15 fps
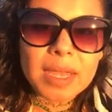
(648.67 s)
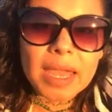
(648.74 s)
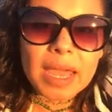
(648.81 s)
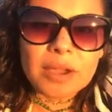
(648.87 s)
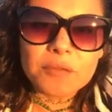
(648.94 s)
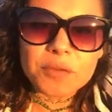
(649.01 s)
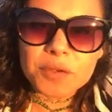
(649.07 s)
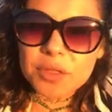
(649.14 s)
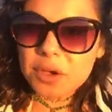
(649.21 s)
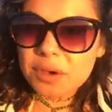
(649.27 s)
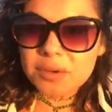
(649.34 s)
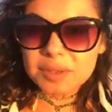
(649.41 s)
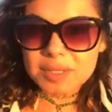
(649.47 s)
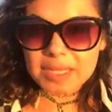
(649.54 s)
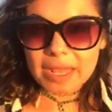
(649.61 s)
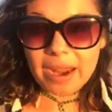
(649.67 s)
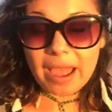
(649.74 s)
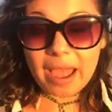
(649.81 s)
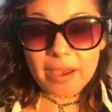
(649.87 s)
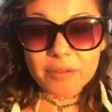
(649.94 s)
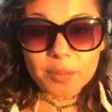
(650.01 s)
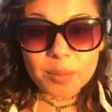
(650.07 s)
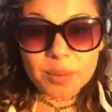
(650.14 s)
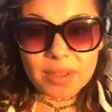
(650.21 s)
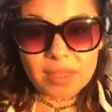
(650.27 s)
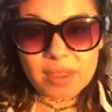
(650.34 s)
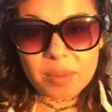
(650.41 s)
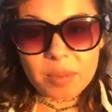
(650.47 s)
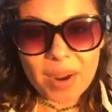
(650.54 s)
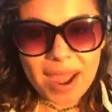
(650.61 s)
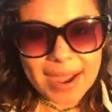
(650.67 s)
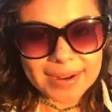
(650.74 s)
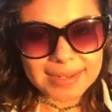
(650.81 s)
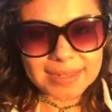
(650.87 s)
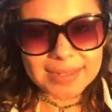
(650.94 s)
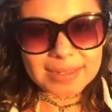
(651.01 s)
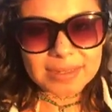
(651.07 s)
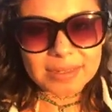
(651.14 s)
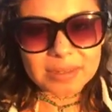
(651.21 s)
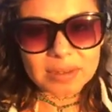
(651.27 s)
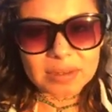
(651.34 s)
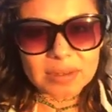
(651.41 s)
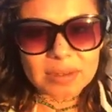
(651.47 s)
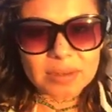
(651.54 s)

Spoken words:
And for those that have a breathing practice,